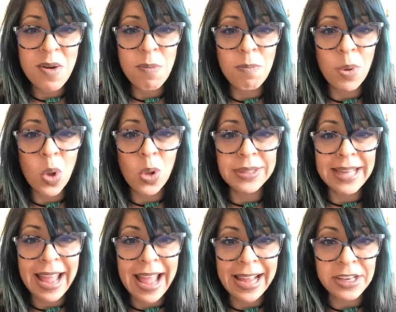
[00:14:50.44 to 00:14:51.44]
bold
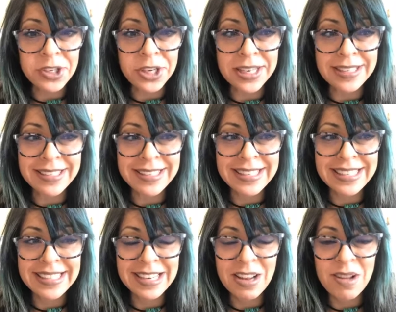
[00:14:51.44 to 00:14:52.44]
actions
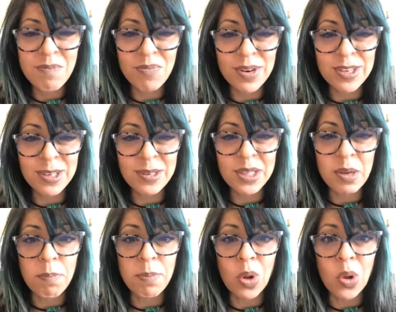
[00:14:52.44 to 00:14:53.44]
produce
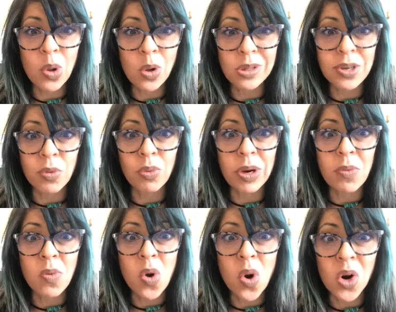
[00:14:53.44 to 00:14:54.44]
bold
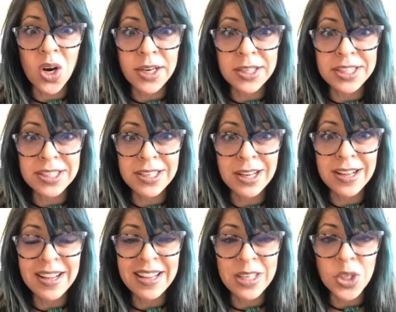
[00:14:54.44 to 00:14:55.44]
rewards.
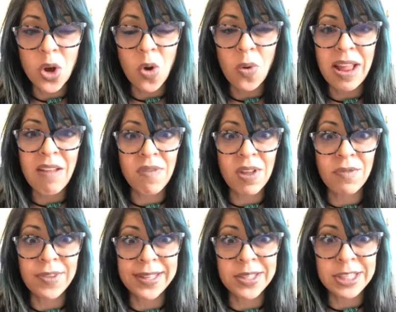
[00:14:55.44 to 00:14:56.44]
So if it
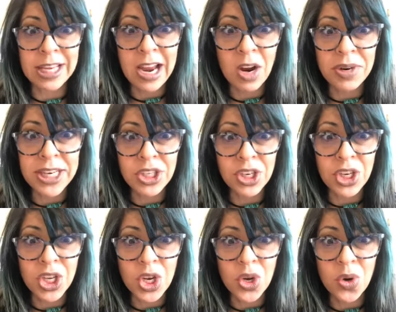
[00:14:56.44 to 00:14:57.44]
feels scary to
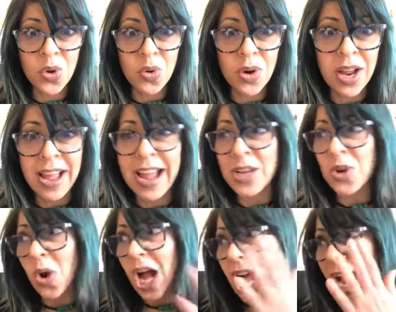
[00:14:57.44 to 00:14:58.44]
you and you're
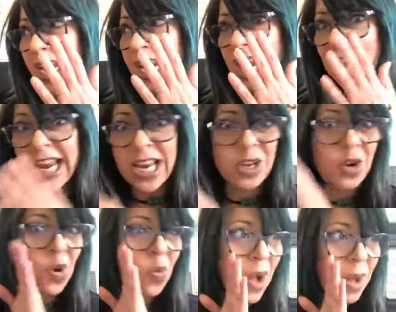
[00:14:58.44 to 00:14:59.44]
hiding and you
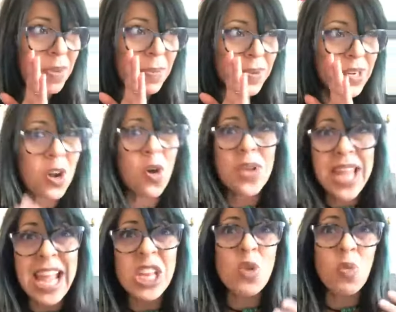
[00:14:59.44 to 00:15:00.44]
don't want people to know
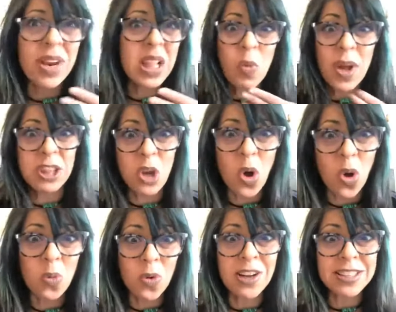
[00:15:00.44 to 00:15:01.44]
yet, you really want the whole
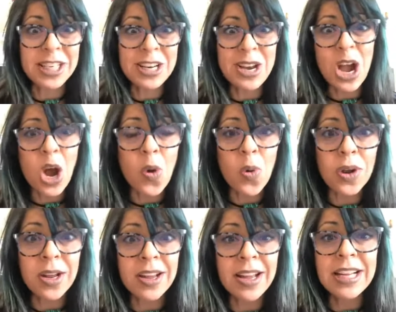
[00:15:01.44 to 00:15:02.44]
world to know,
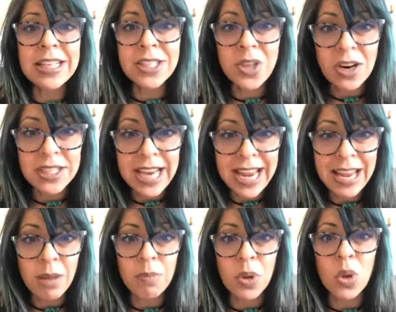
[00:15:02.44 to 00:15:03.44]
start
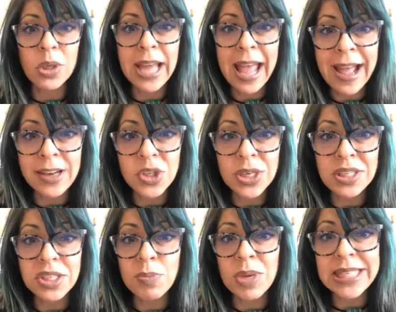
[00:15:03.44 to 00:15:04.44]
taking bold actions
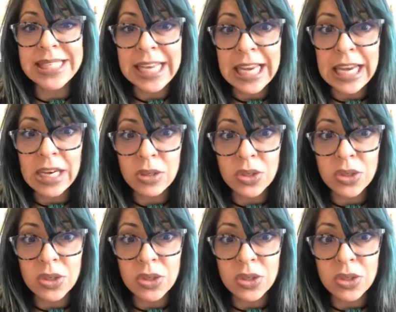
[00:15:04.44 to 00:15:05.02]
to be seen.